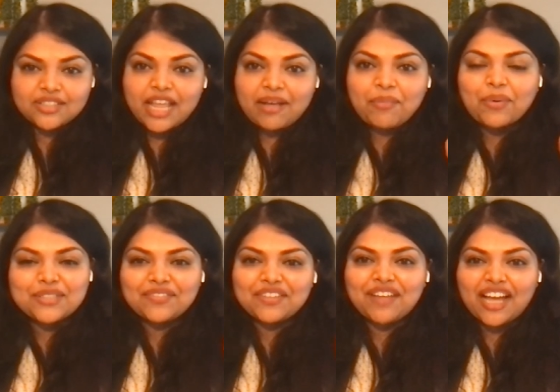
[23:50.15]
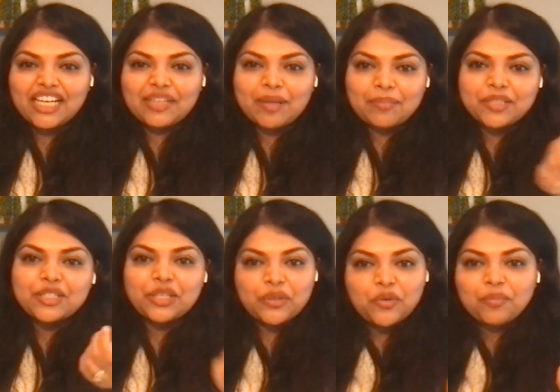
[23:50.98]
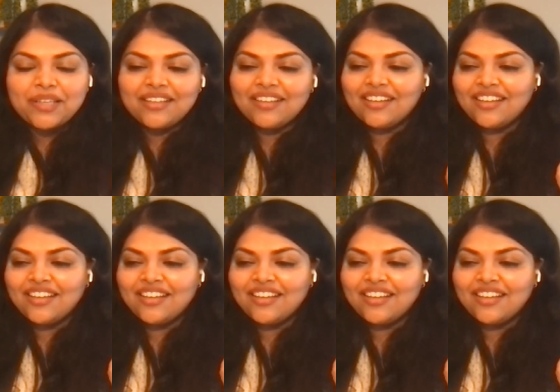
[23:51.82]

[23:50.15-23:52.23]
Like most of the faculty members knew me.